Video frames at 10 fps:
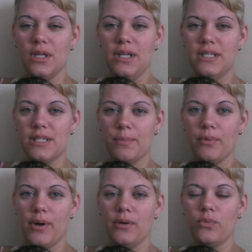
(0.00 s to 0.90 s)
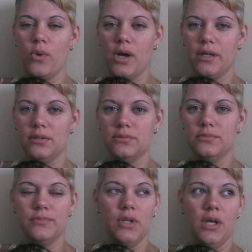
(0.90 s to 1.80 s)
He's up around 1, and
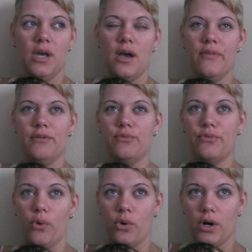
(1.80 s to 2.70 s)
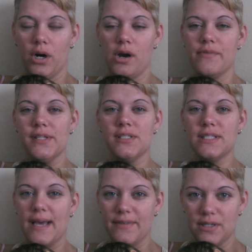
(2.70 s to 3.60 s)
then 4, and then
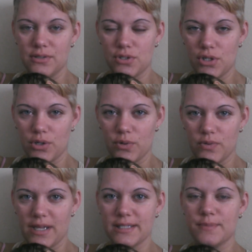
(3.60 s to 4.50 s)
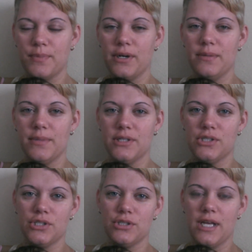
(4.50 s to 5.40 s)
7, so that's pretty
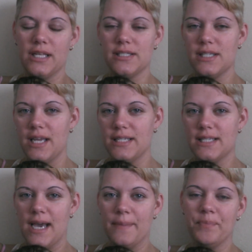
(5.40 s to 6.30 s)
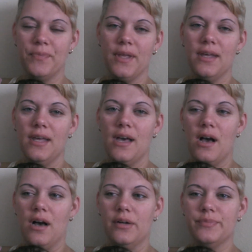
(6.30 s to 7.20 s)
much as nighttime.
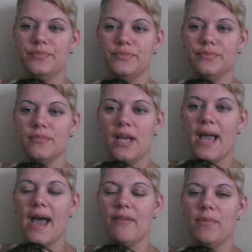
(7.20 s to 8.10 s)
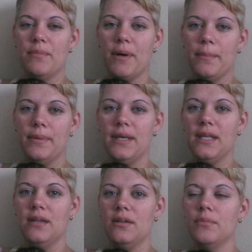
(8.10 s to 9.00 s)
I have been pumping
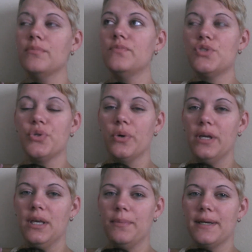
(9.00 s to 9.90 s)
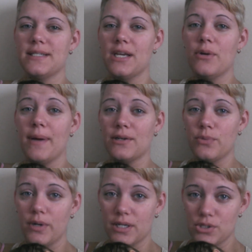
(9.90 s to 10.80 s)
and storing it because I go back to
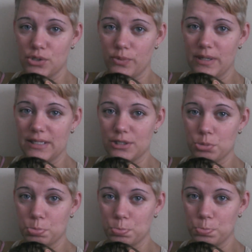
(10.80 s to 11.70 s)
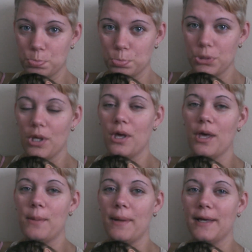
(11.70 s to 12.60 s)
work in 2 weeks.
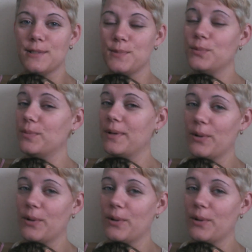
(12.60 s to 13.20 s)
My husband will be